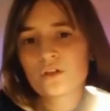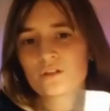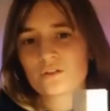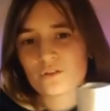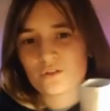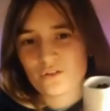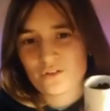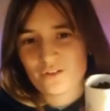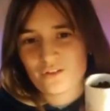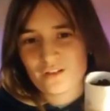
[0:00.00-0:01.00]
the
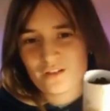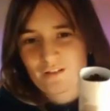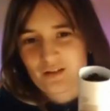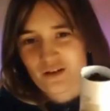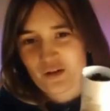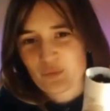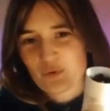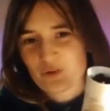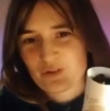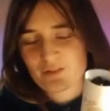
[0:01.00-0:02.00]

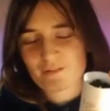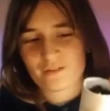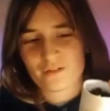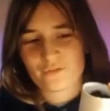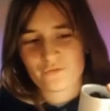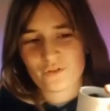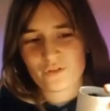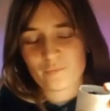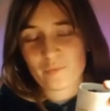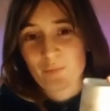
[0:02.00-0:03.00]
cardboard of
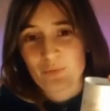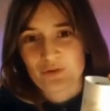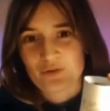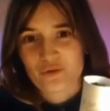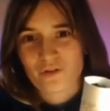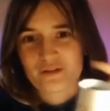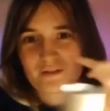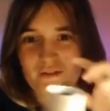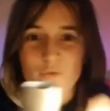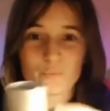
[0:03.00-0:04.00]
the paper
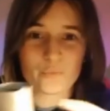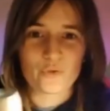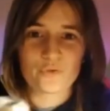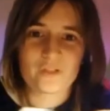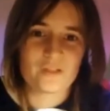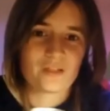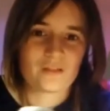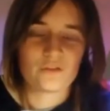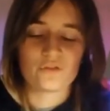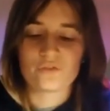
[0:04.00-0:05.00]
toilet, decompose and
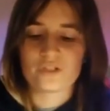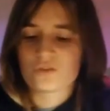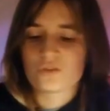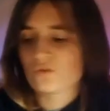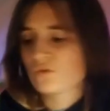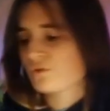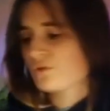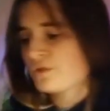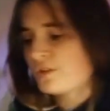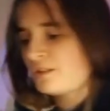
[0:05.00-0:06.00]
then nourish also the
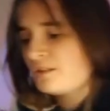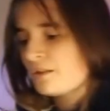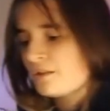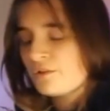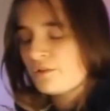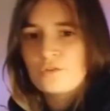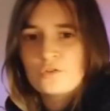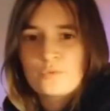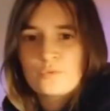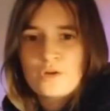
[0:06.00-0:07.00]
seeds and
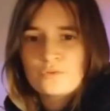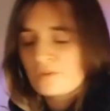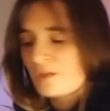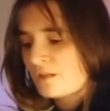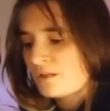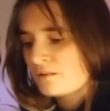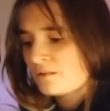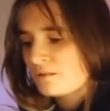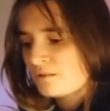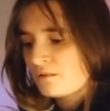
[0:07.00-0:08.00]
the sprouts, I
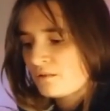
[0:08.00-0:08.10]
guess.